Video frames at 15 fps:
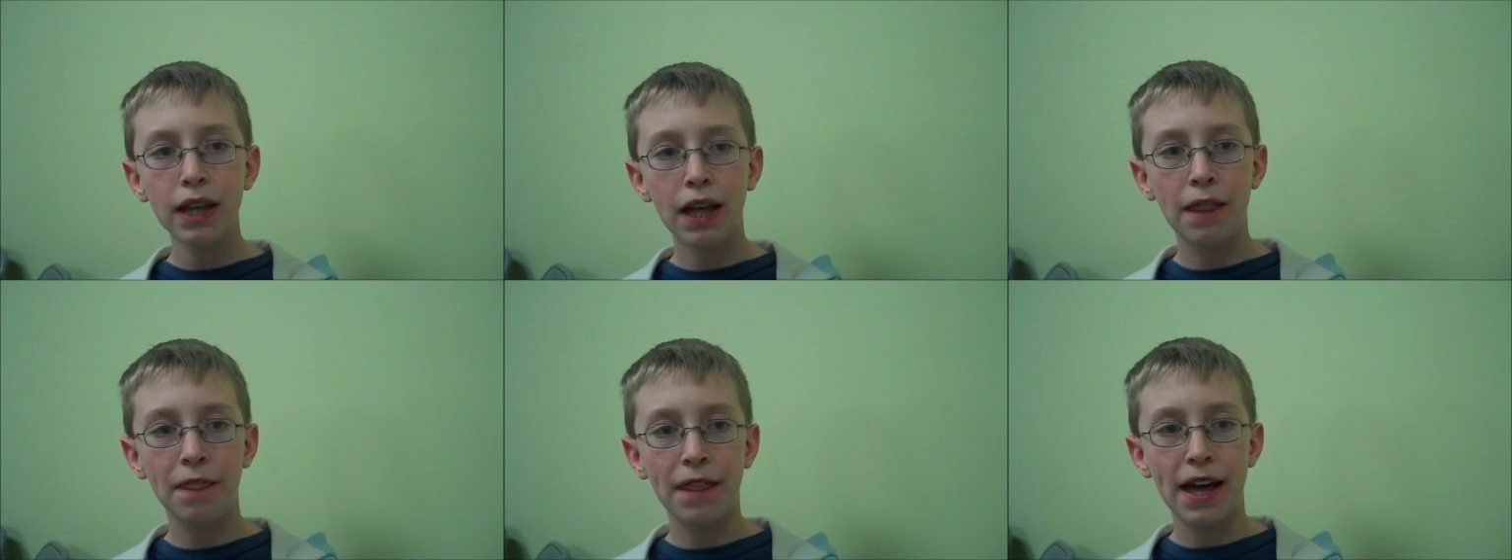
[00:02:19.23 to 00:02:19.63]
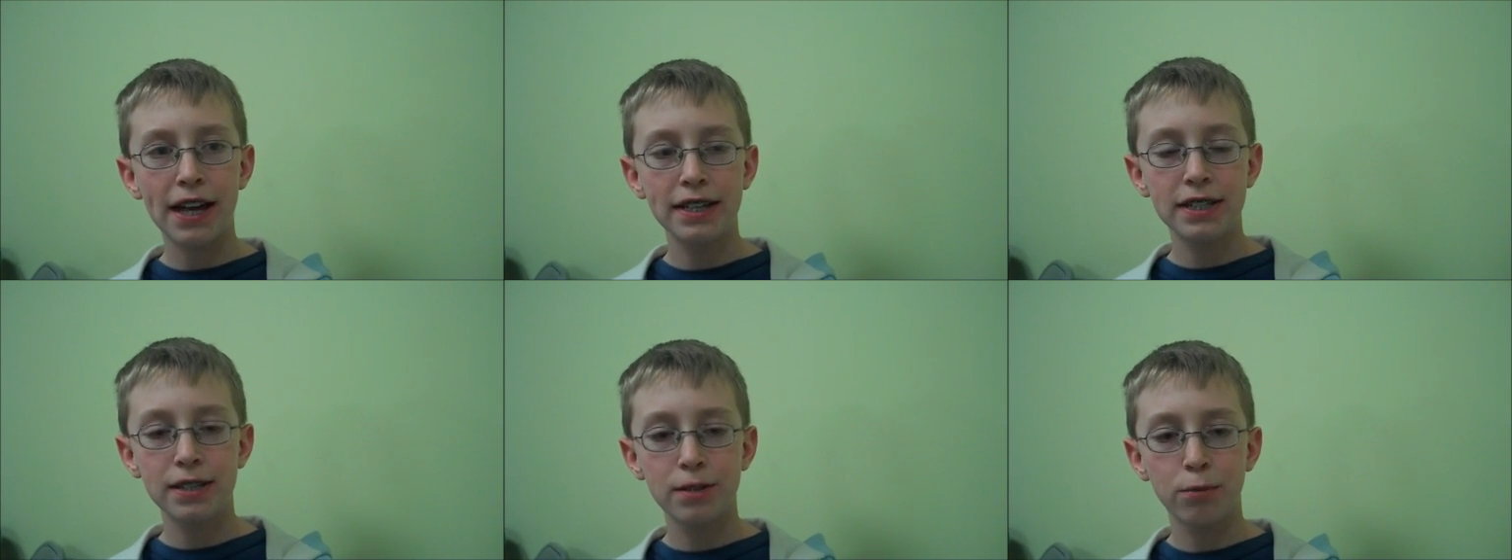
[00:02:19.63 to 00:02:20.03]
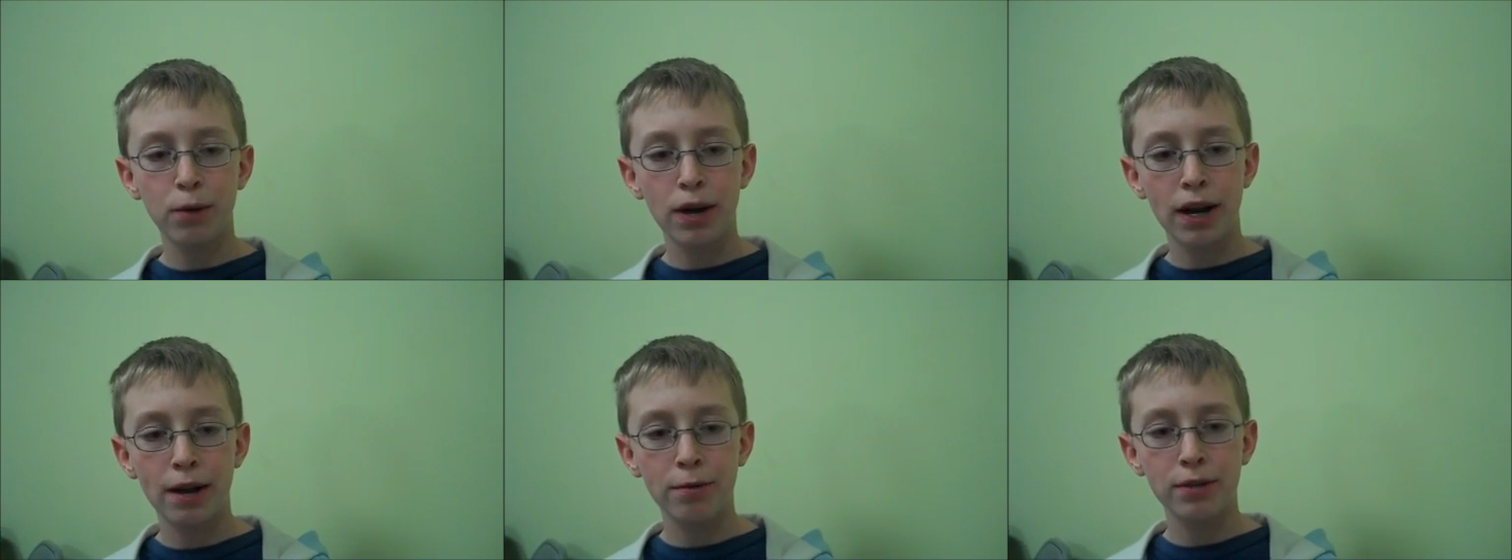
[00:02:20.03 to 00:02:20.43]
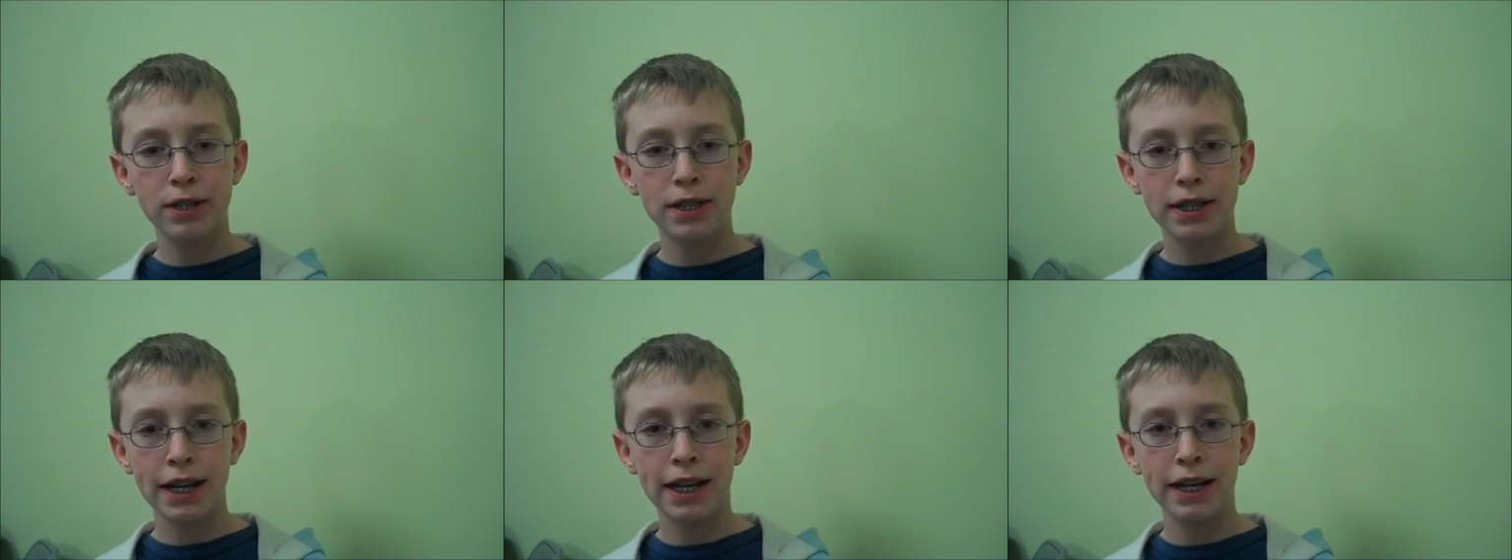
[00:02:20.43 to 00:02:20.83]
And that's the one I was
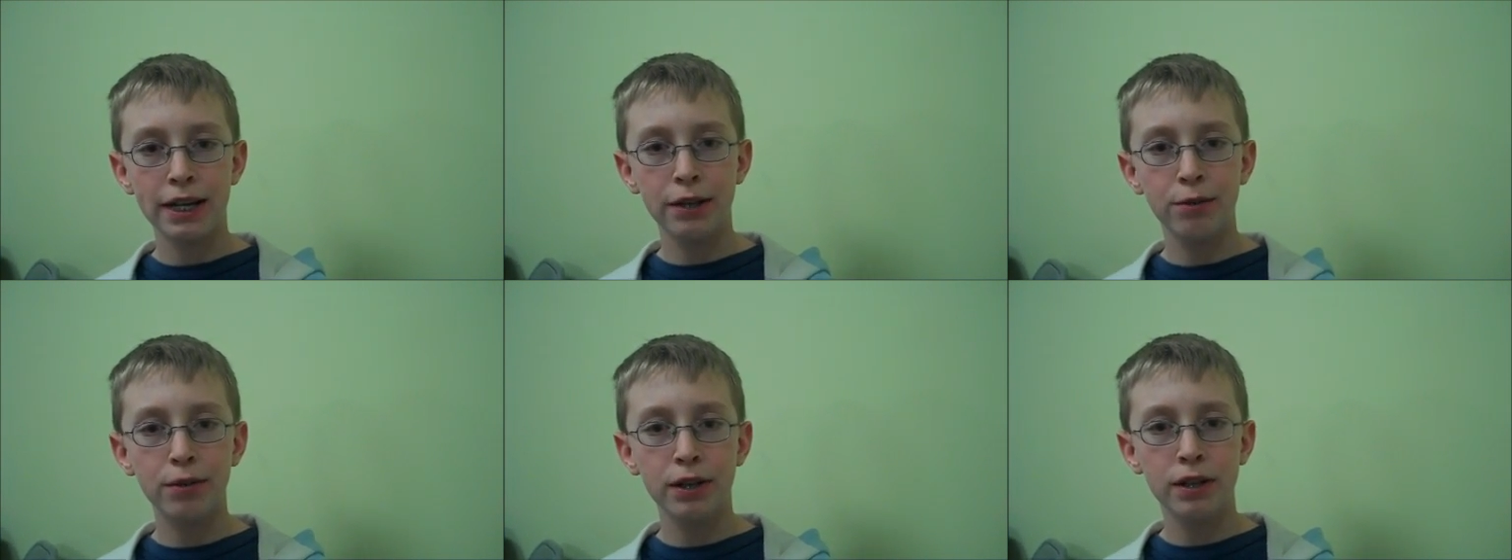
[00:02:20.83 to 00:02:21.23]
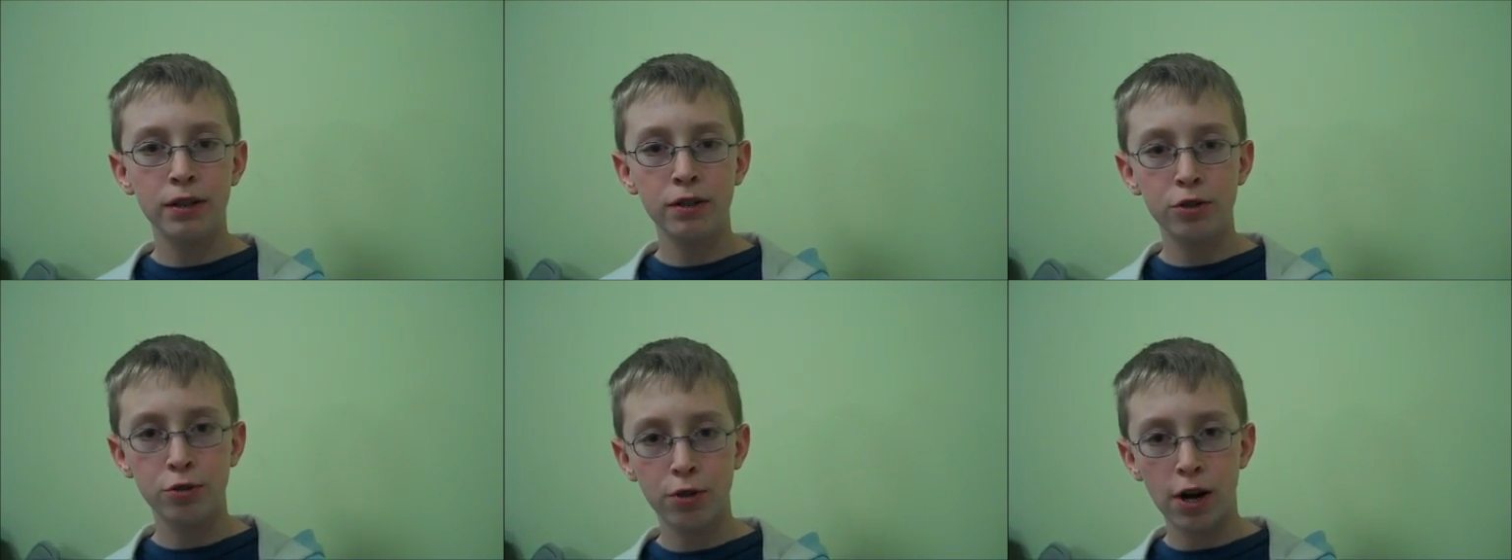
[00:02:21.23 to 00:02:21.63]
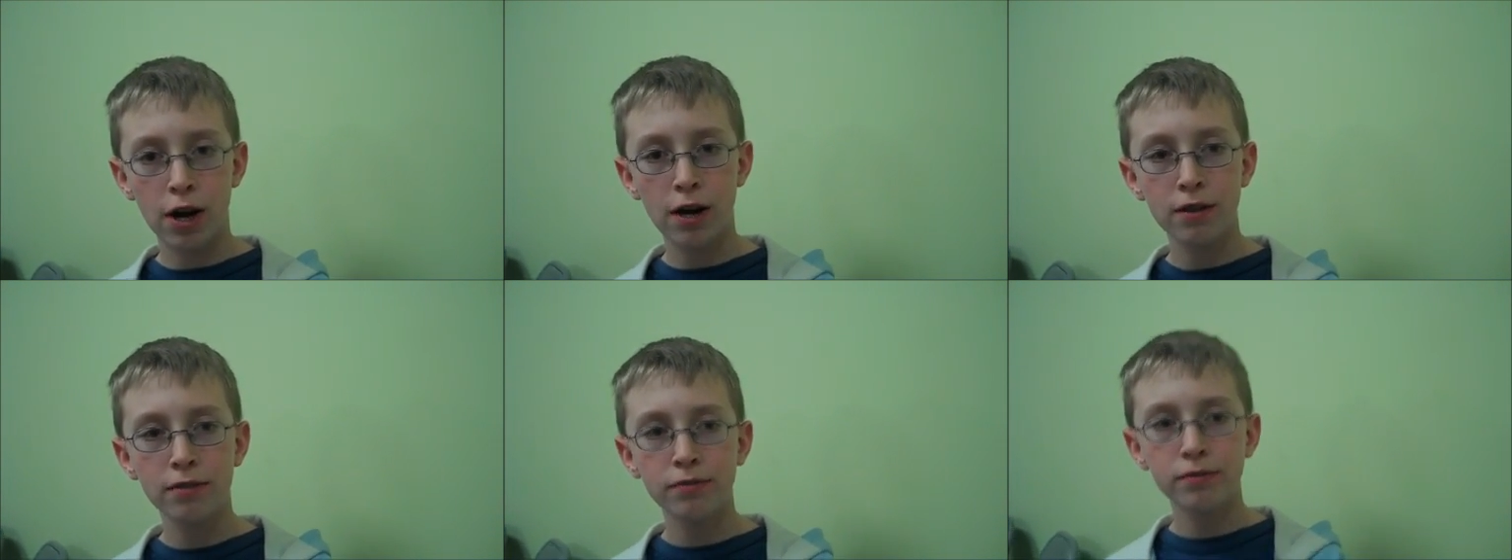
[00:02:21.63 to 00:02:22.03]
saying you can draw.